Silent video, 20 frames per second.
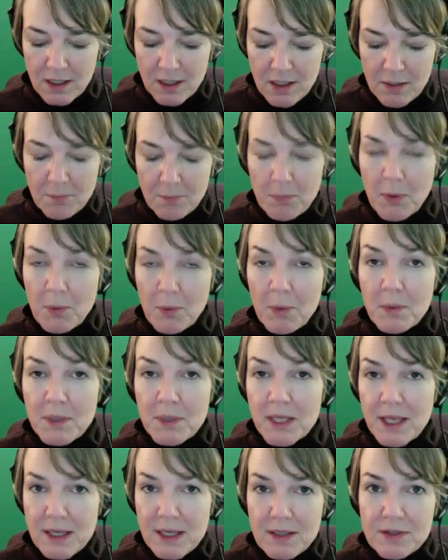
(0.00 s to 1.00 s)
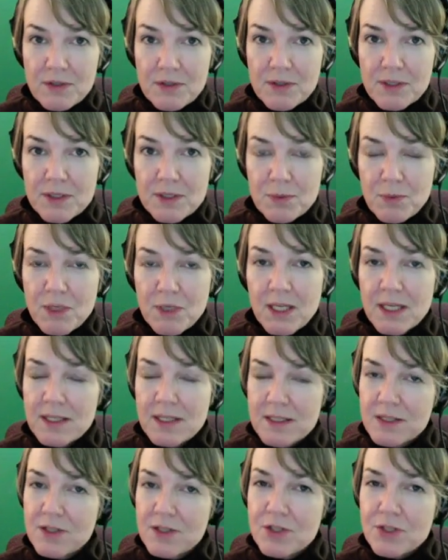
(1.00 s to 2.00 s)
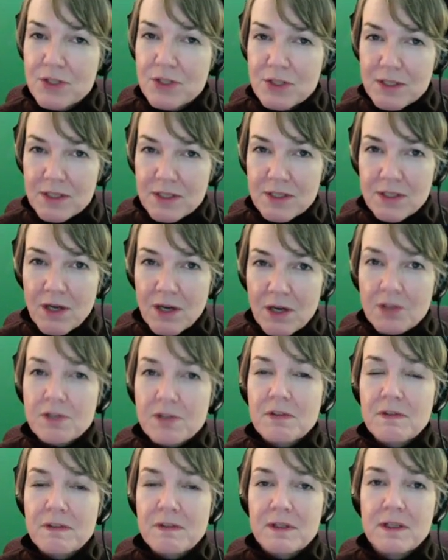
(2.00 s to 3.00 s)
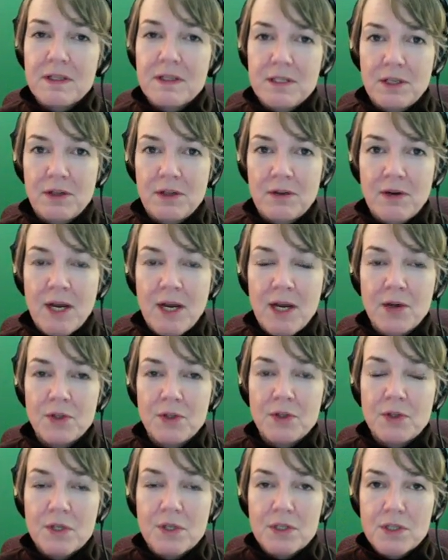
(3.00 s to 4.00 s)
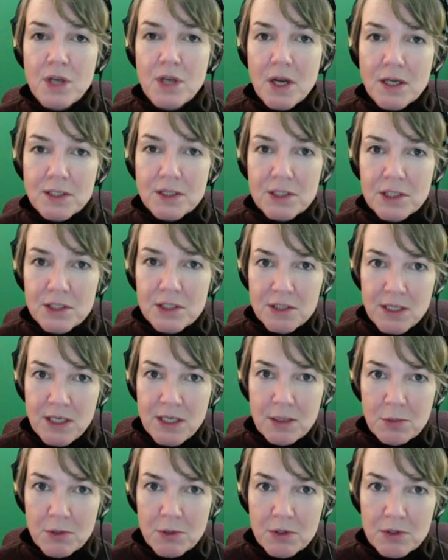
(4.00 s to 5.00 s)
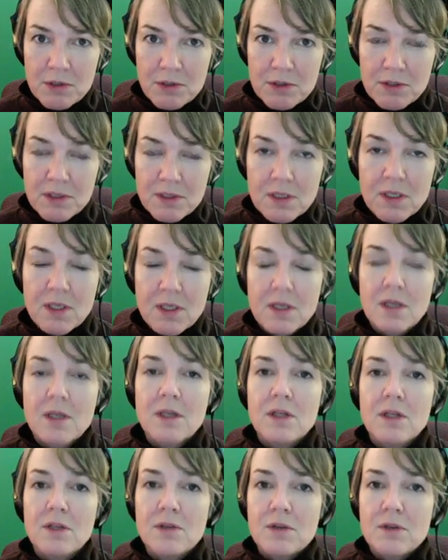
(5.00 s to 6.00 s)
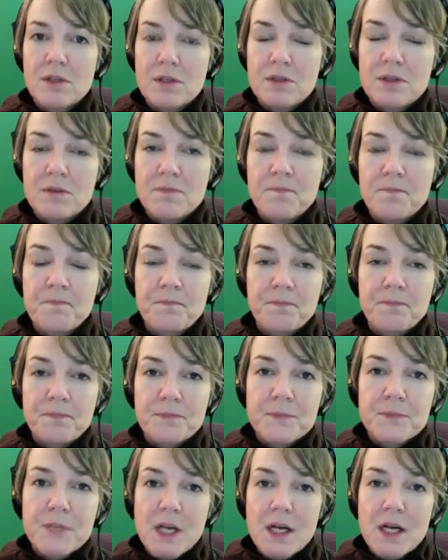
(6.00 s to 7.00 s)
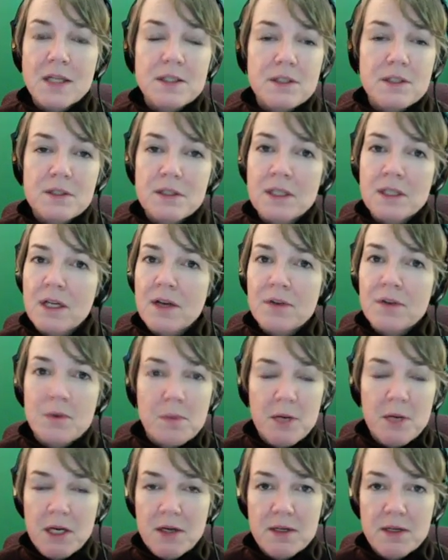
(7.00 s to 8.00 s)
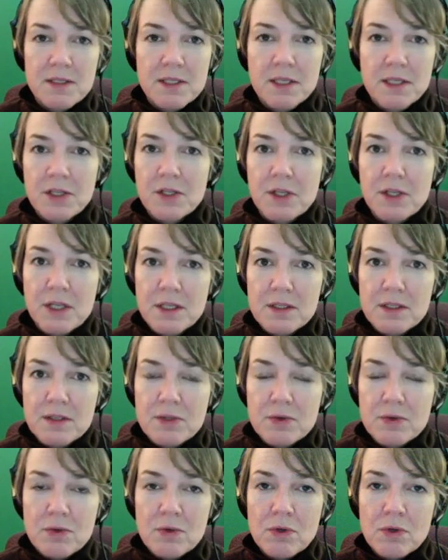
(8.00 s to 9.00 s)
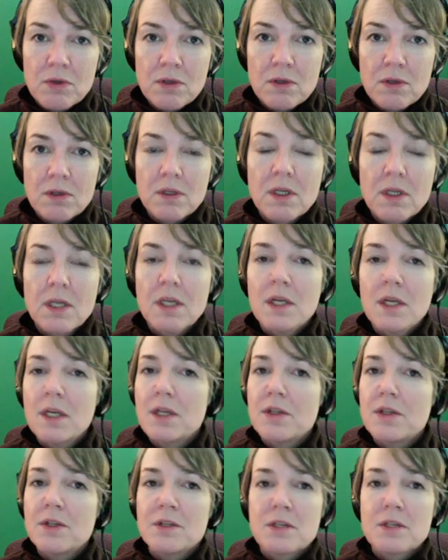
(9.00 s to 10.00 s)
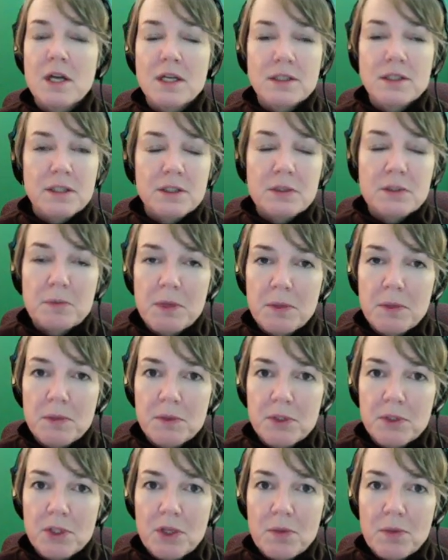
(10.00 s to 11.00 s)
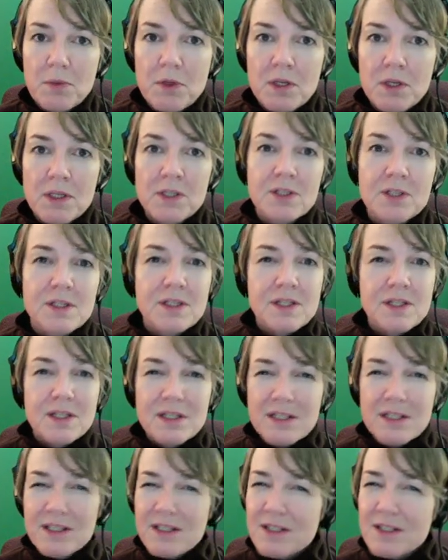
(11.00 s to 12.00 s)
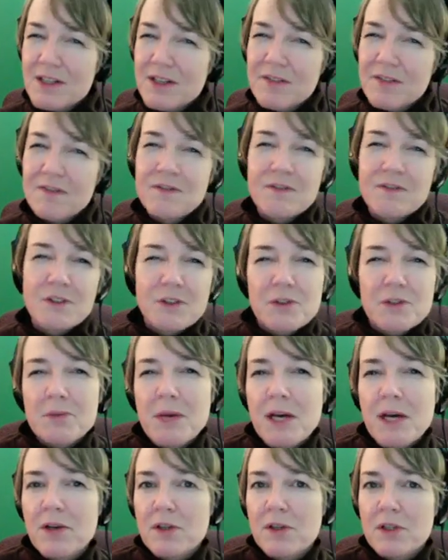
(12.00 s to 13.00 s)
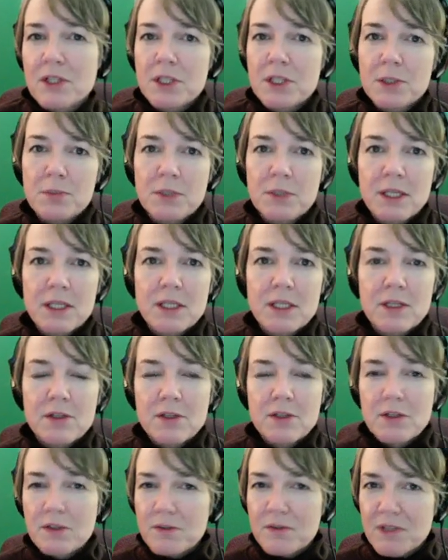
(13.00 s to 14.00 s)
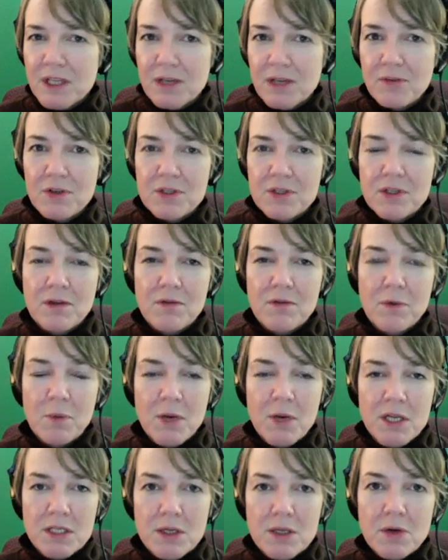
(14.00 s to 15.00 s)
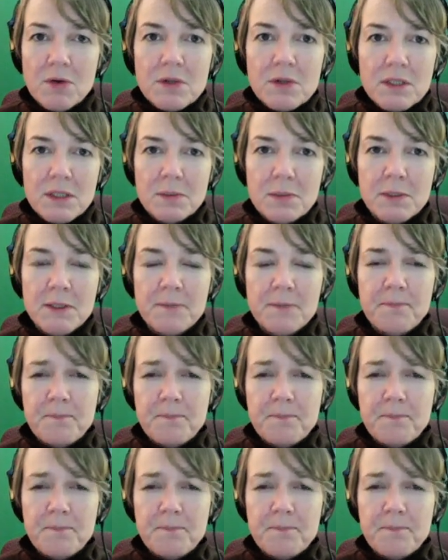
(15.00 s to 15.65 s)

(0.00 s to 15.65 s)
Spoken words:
But what we can do is we can start to feel each other out. You can talk to your neighbors. You can talk to the other parents at your kid's school. You can talk to other people in your community. Just try to feel them out a little bit. You don't have to give yourself away totally, but